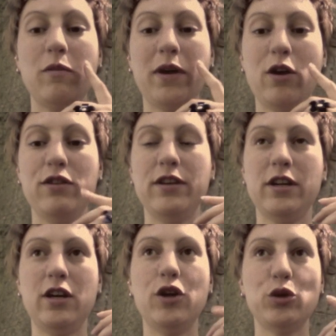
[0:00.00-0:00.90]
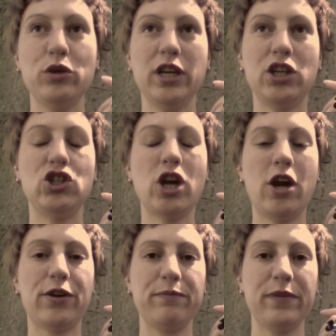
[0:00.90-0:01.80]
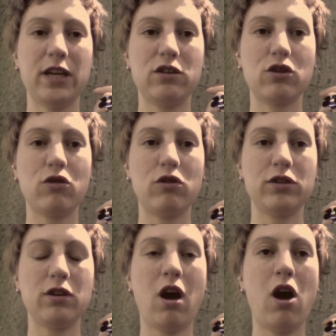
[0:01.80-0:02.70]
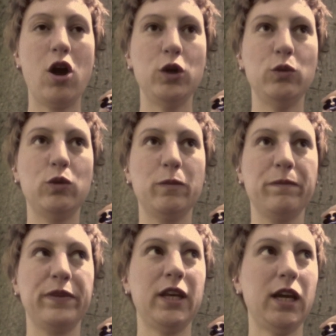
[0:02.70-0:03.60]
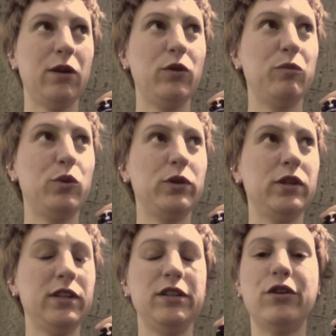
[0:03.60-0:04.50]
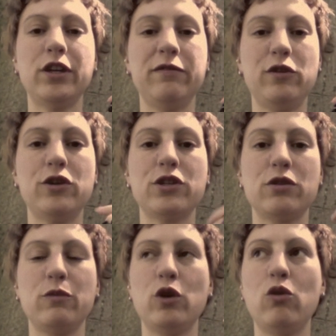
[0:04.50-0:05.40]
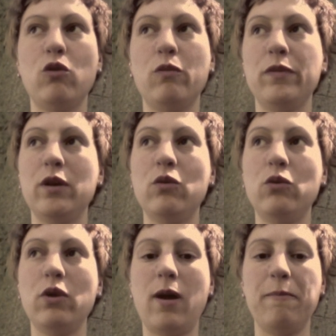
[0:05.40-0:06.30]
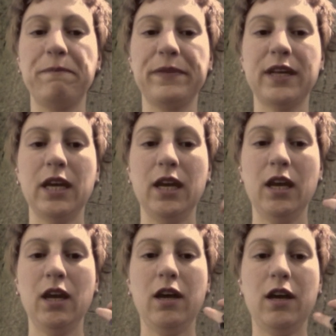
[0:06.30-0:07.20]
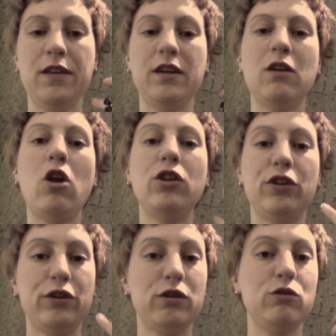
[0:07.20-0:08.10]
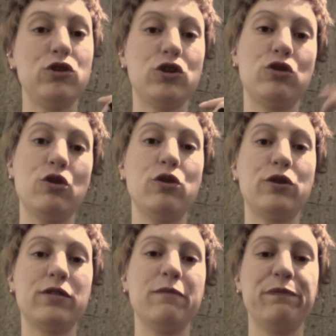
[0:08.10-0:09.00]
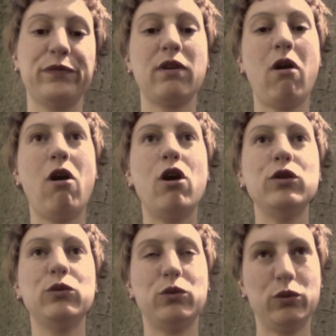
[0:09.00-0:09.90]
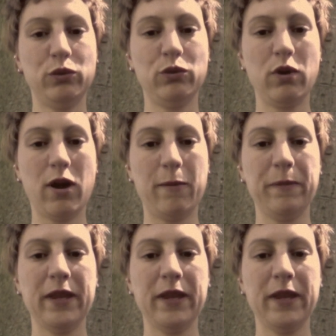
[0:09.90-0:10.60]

about a runic charm that's called ALU. We put it in reverse, we go ULA. The Galder you just heard, ALU ULA.